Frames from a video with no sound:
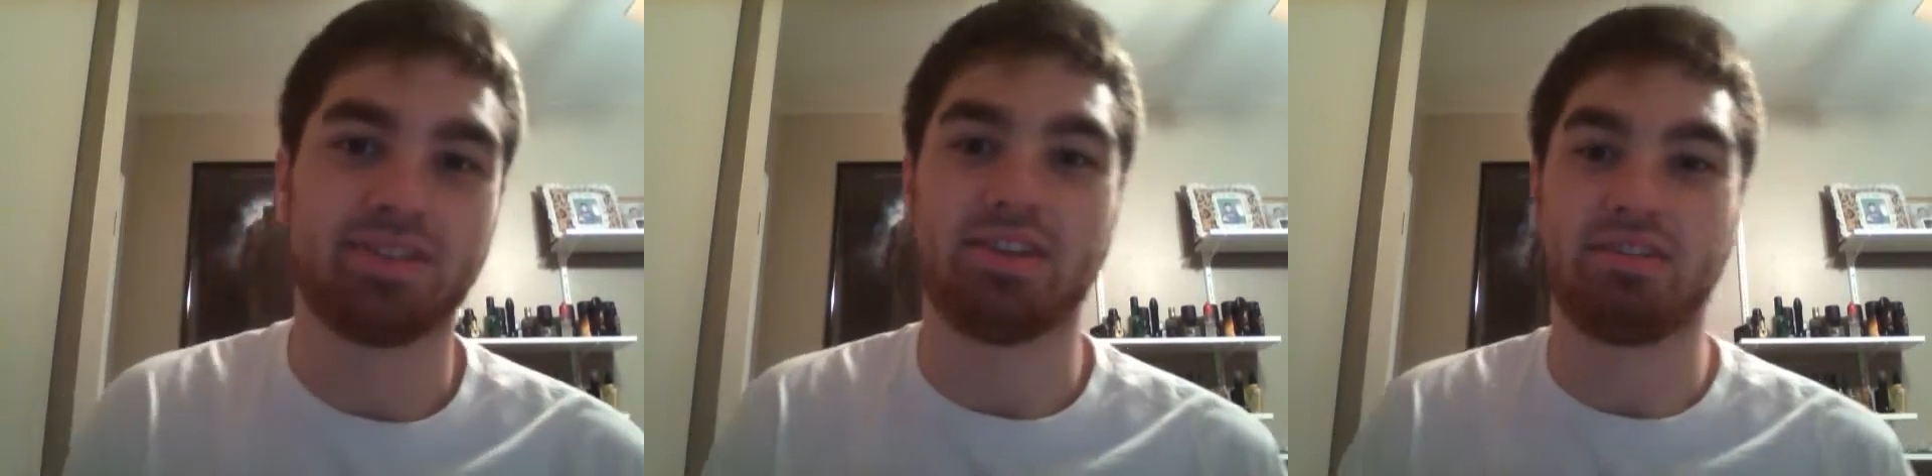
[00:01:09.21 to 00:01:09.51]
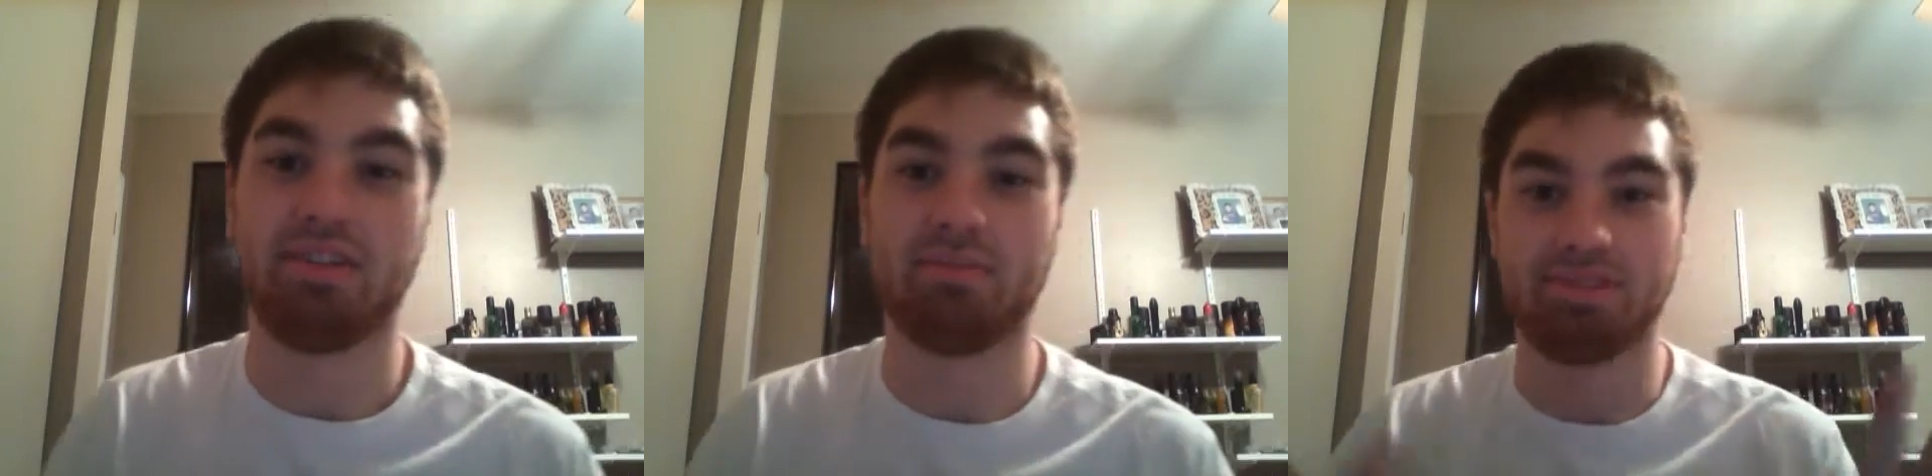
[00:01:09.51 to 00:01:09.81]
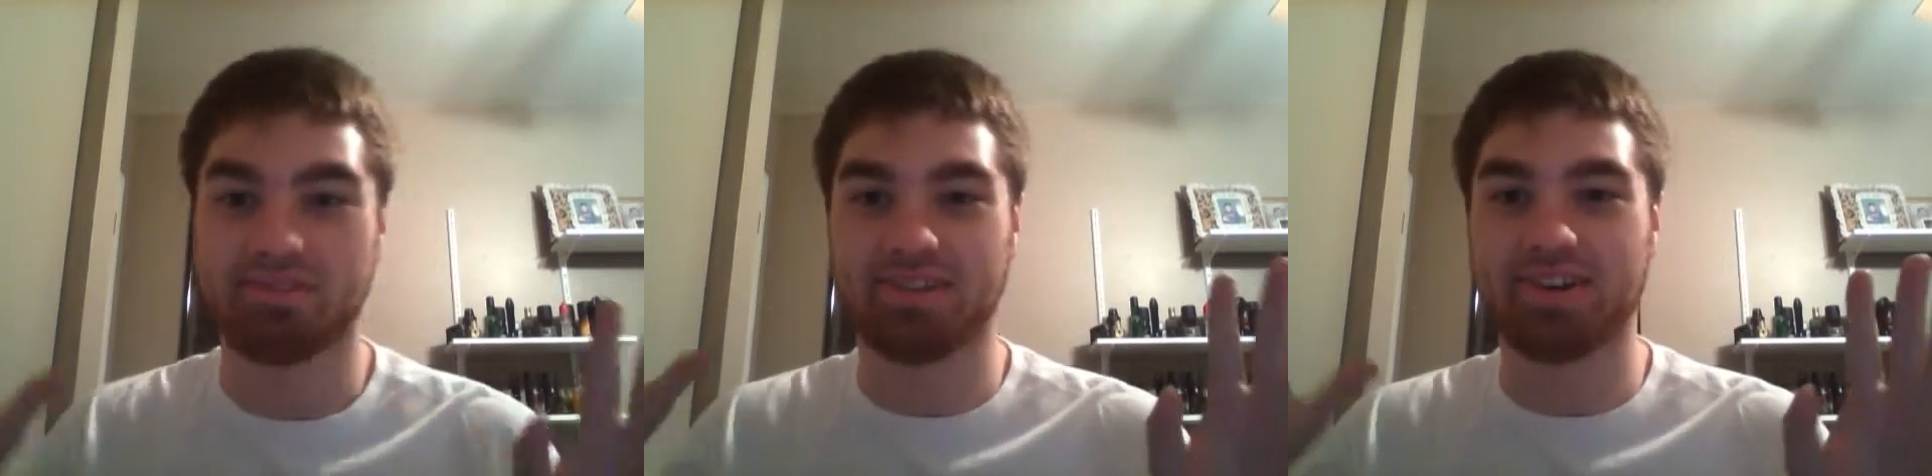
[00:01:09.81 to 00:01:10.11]
You know, I'm
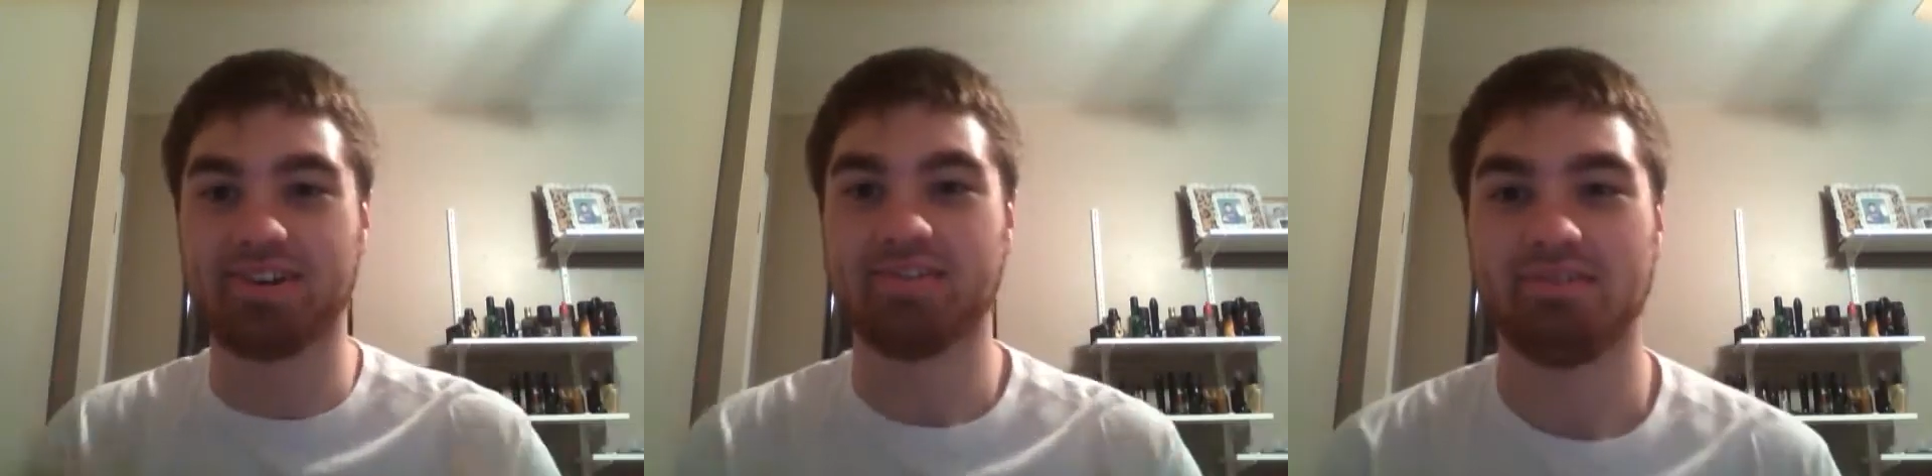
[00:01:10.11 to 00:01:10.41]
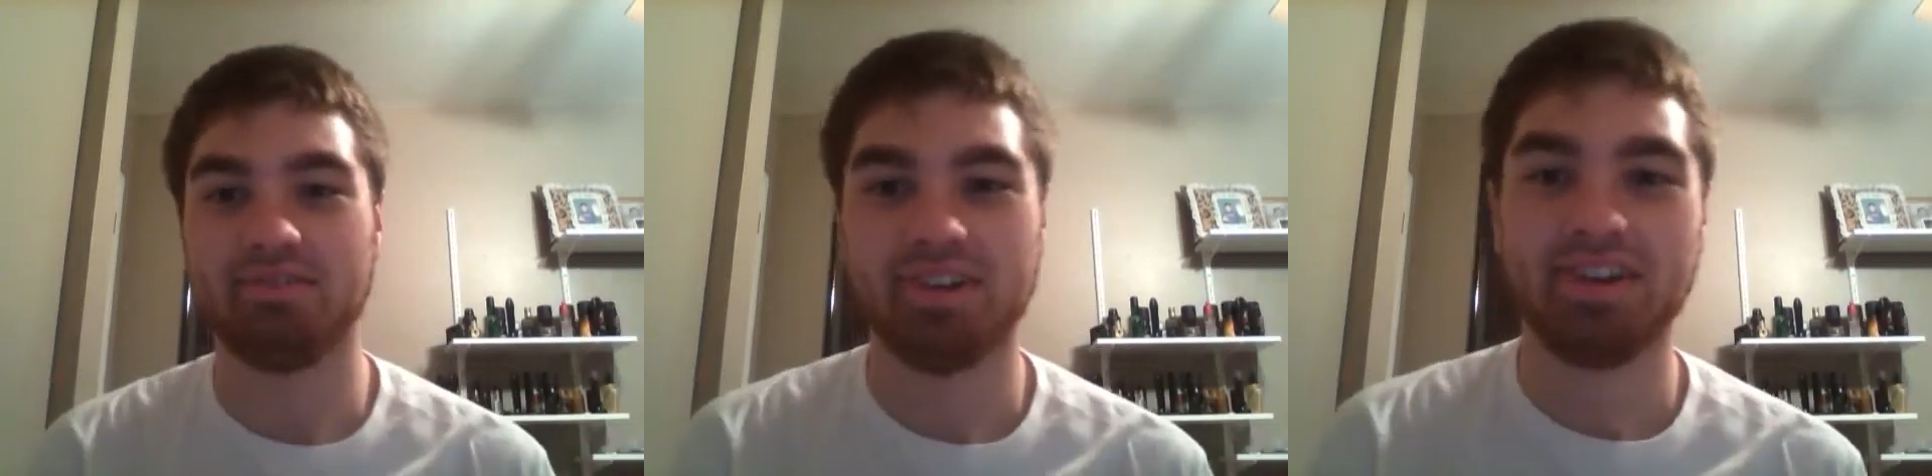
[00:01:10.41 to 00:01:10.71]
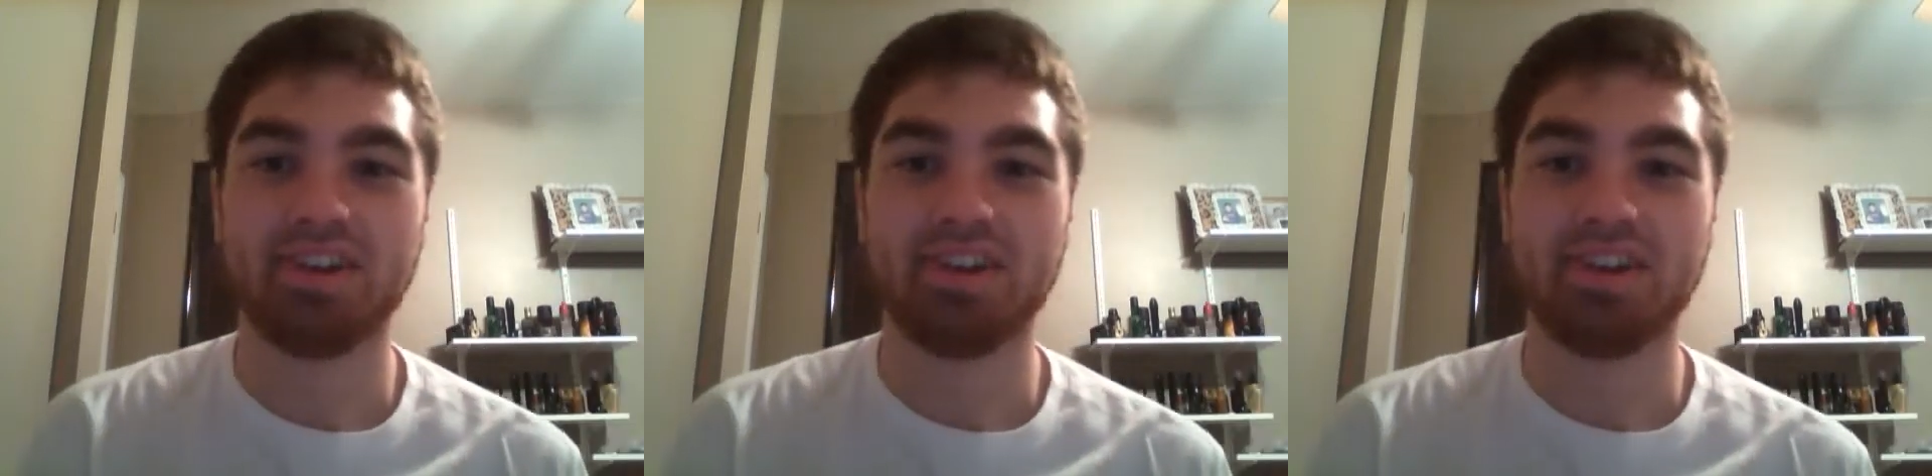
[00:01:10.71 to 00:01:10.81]
just trying to do